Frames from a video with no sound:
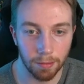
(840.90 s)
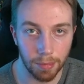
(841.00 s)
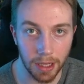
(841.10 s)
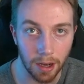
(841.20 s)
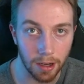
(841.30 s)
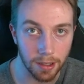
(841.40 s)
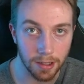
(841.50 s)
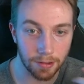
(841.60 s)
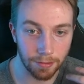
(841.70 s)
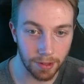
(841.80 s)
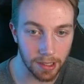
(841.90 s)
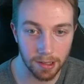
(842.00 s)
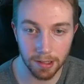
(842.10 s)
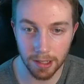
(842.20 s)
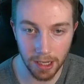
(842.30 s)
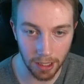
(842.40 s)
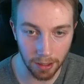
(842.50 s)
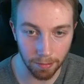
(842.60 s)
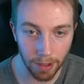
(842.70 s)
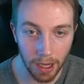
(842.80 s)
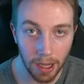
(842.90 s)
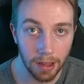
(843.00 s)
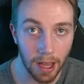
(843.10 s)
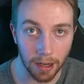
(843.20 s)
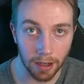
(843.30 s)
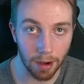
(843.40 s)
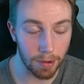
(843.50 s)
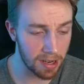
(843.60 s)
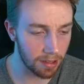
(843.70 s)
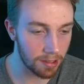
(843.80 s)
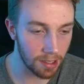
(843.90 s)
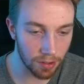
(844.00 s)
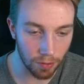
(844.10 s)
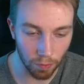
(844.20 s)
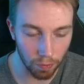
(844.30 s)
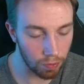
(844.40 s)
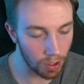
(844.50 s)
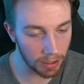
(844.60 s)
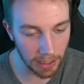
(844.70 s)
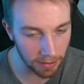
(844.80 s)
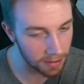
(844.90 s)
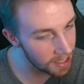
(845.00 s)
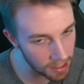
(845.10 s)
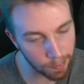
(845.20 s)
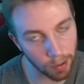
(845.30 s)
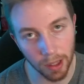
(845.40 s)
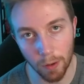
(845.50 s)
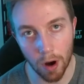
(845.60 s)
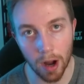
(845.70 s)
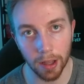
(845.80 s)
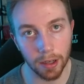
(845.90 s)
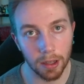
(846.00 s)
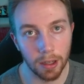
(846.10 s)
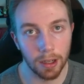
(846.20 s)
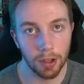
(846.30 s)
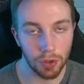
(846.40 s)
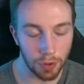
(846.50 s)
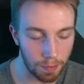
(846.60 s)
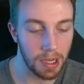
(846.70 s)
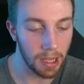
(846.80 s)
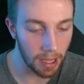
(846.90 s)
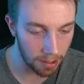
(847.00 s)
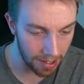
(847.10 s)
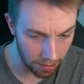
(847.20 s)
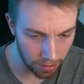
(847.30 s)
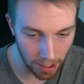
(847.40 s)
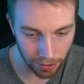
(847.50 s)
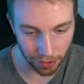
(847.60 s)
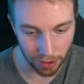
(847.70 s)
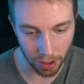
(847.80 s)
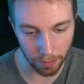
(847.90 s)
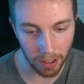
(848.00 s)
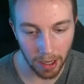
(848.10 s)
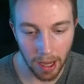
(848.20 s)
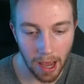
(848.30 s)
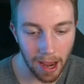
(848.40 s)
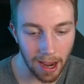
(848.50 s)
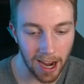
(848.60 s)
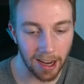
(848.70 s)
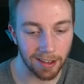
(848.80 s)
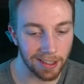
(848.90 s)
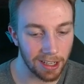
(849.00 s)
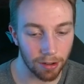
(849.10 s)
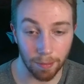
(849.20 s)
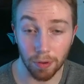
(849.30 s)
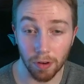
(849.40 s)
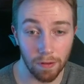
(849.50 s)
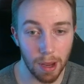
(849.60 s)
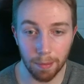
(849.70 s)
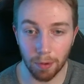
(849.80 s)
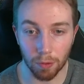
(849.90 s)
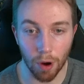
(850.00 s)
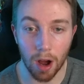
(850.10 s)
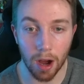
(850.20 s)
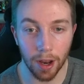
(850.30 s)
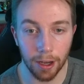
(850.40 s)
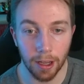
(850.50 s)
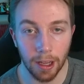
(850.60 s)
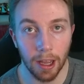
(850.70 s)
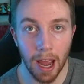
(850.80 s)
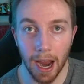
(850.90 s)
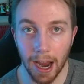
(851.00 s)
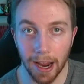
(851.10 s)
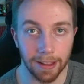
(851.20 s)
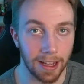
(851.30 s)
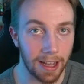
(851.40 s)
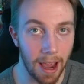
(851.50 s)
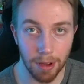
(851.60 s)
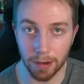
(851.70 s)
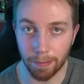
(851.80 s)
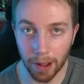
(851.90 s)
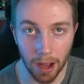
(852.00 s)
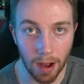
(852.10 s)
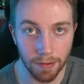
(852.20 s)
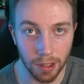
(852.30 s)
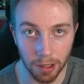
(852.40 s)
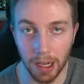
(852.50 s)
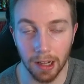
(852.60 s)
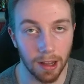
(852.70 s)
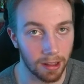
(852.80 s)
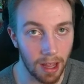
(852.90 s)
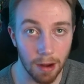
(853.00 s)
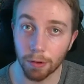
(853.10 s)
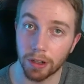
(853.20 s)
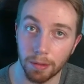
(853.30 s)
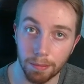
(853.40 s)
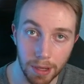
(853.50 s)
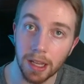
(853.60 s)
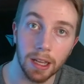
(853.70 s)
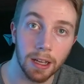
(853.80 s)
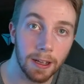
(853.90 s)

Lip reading: because this is a team that coming in the season really desperately wanted to be in an international tournament. And, you know, they proved people wrong, and they came into playoffs looking like they were going to be,